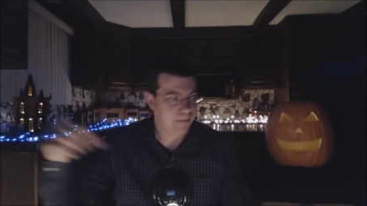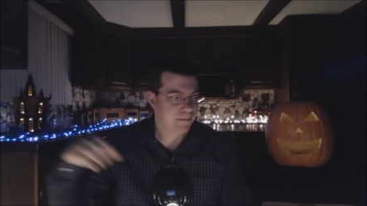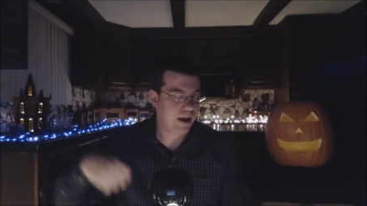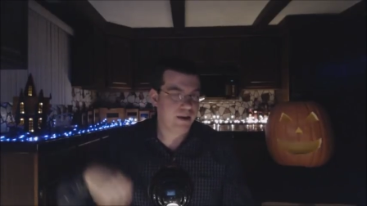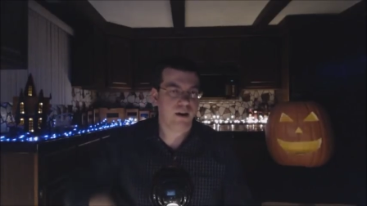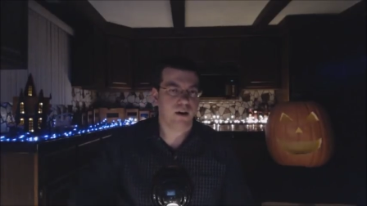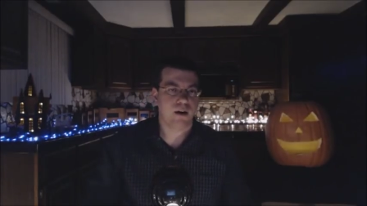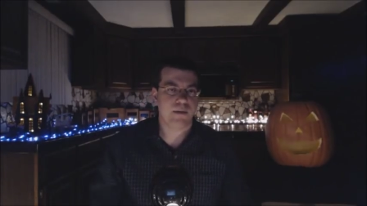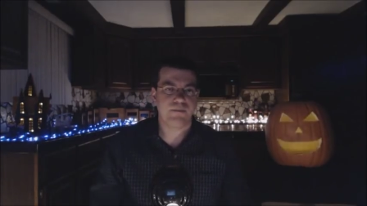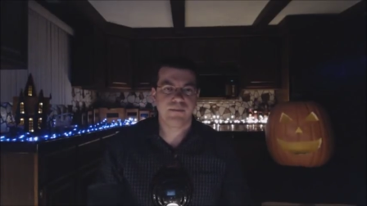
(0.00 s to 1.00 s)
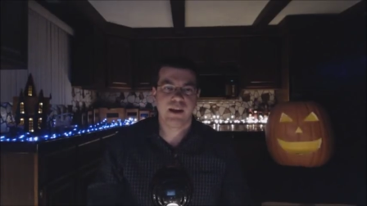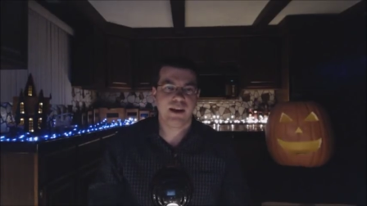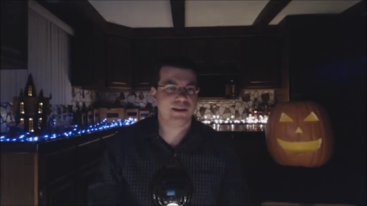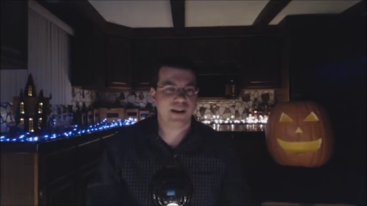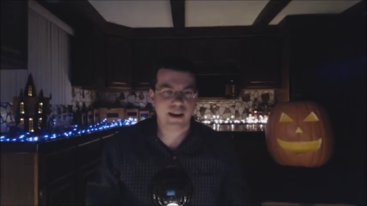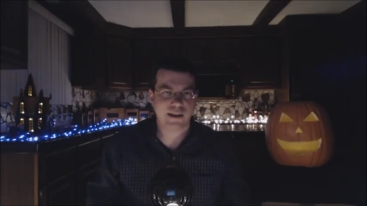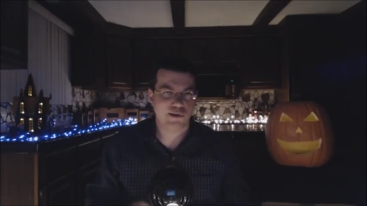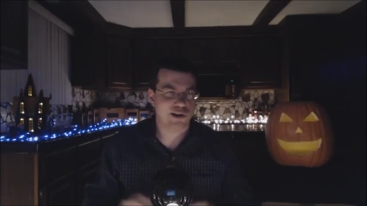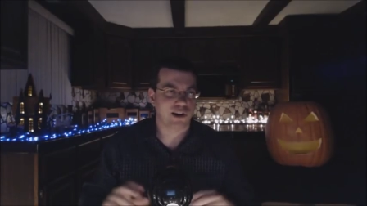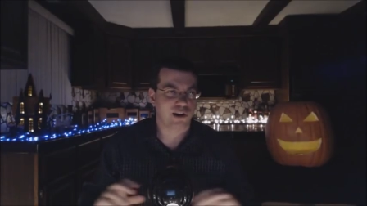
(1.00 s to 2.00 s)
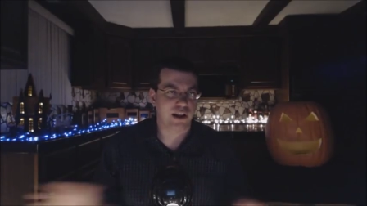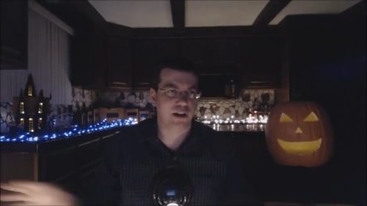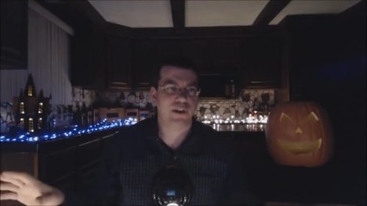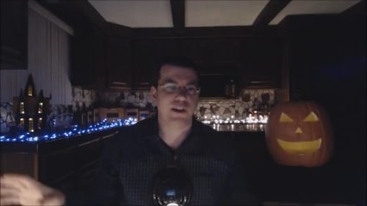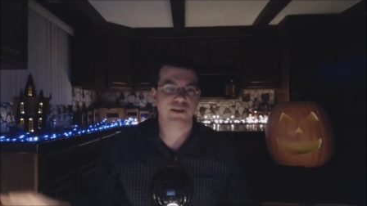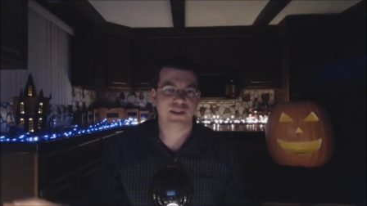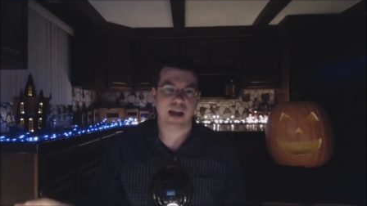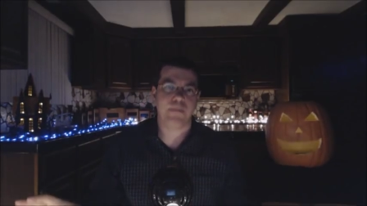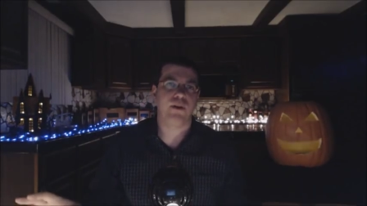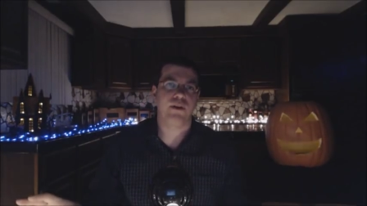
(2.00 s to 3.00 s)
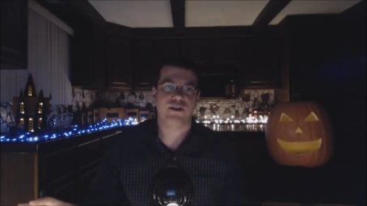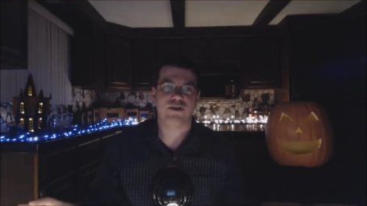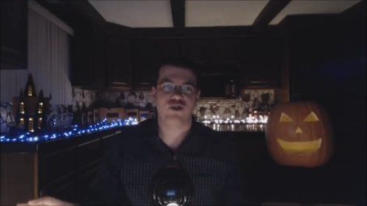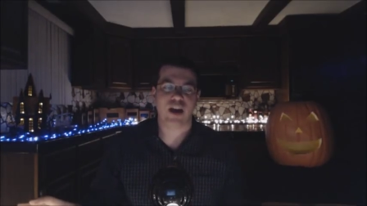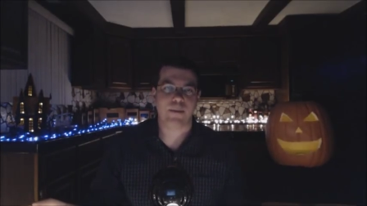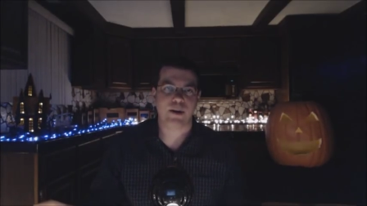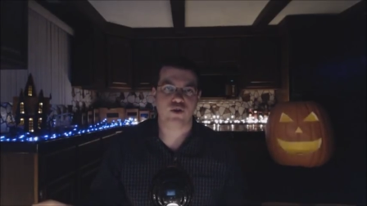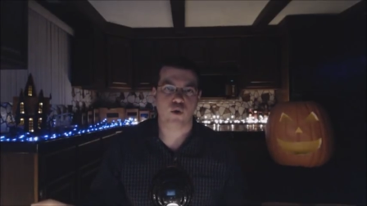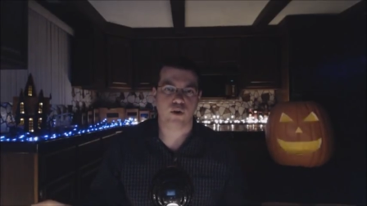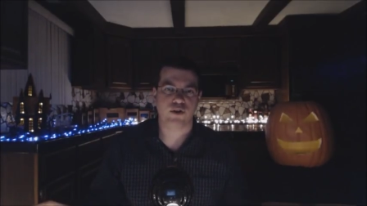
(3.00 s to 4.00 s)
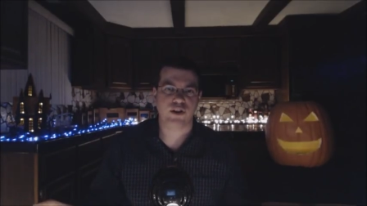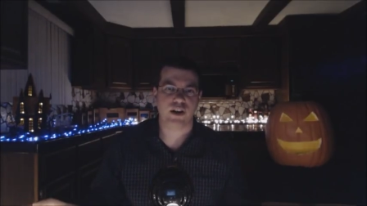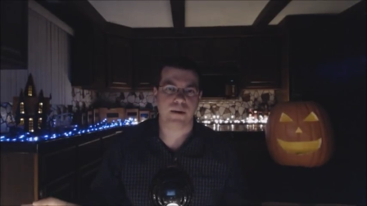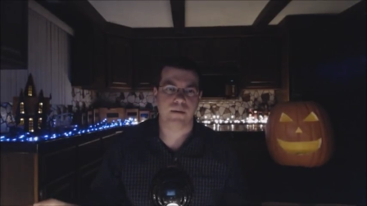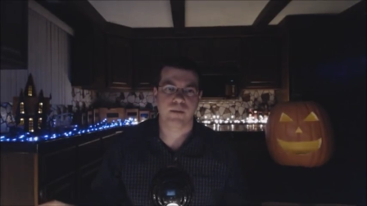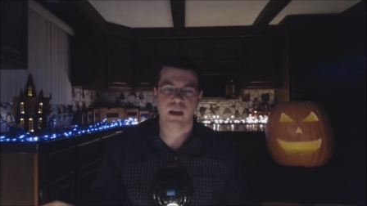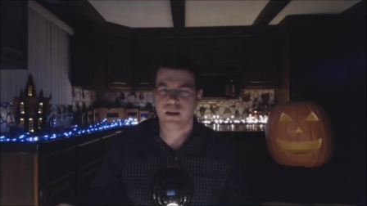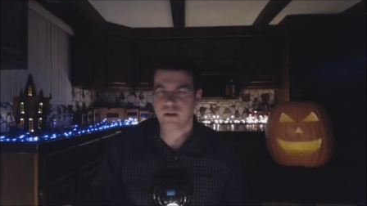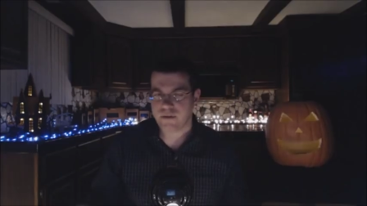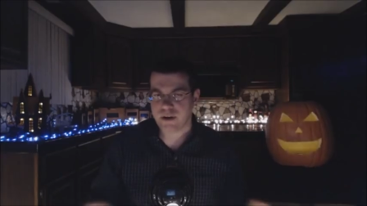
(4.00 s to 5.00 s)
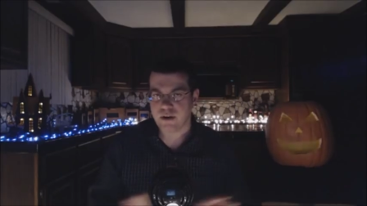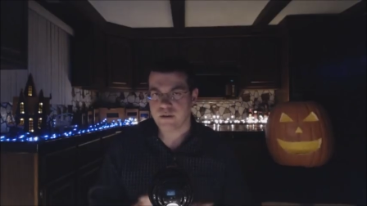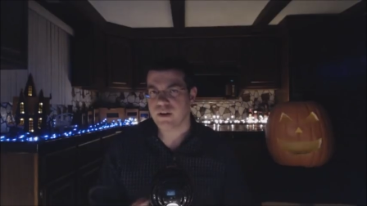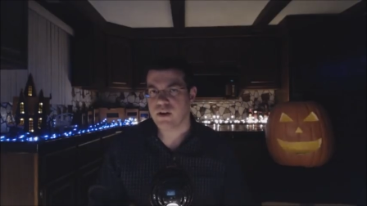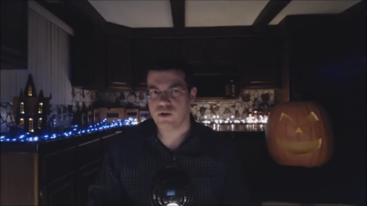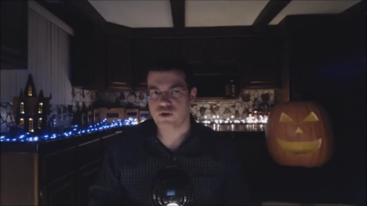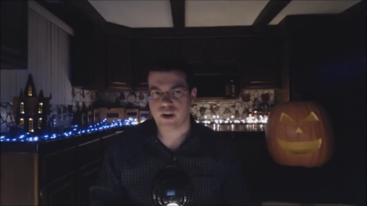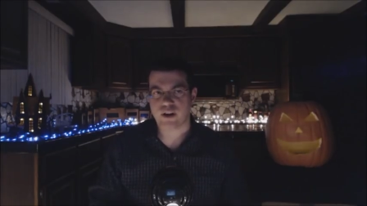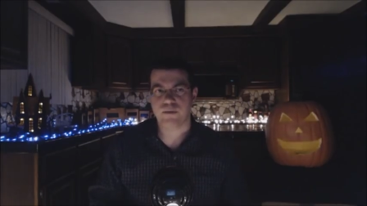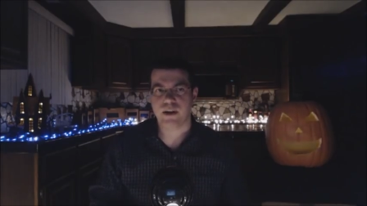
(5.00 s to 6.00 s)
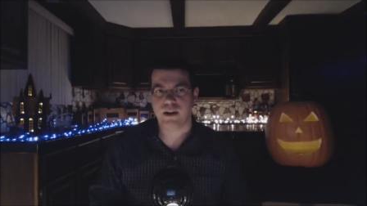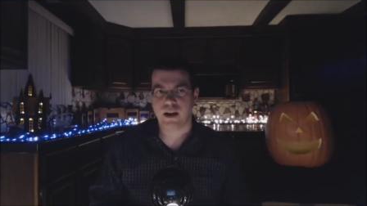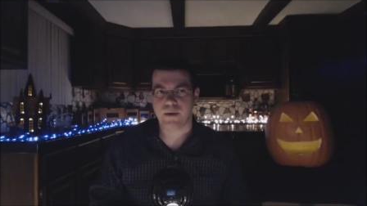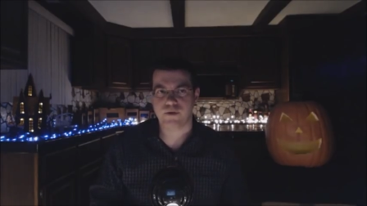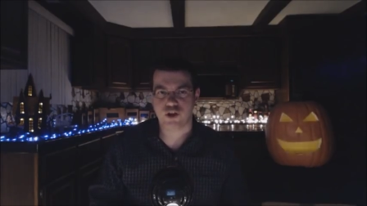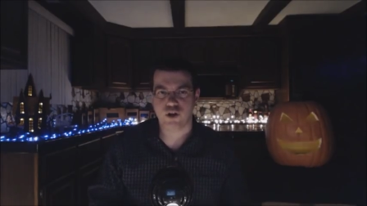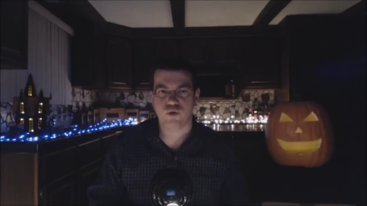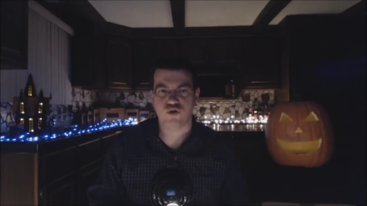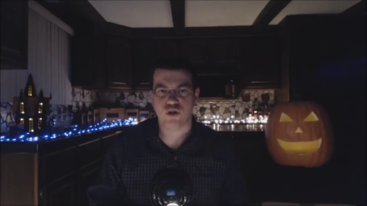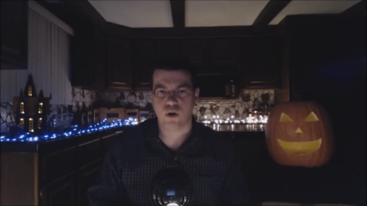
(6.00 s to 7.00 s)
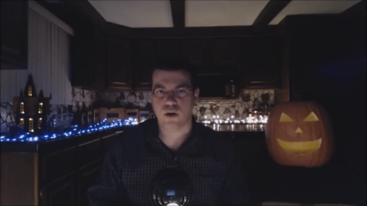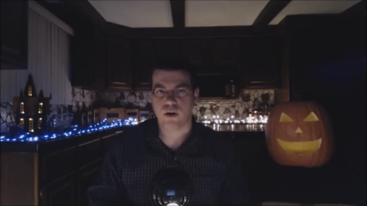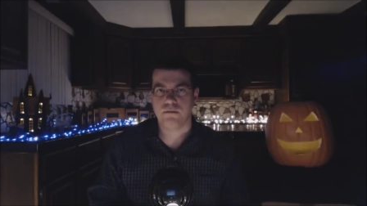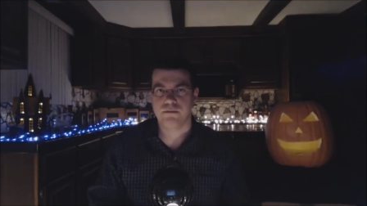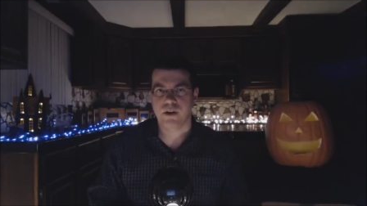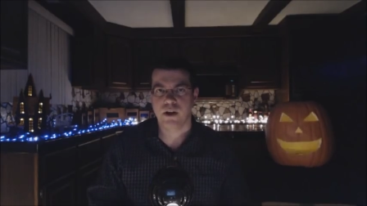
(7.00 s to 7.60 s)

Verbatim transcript: Yeah, I know. I mean, it's not like there's a glaring example of this in Japanese horror cinema. You know, ever hear of a little director by the name of Shion Sono?